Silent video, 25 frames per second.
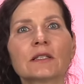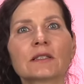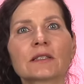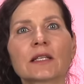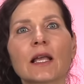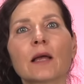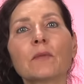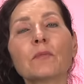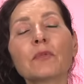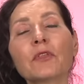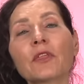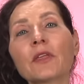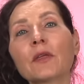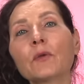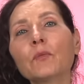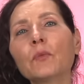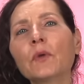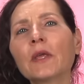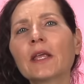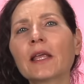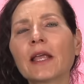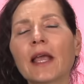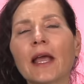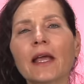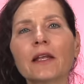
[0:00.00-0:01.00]
something
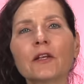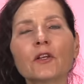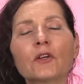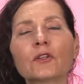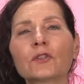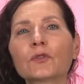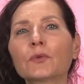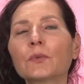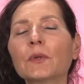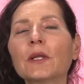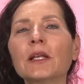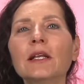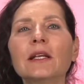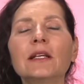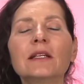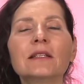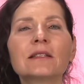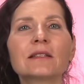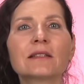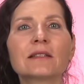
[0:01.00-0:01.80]
we cannot really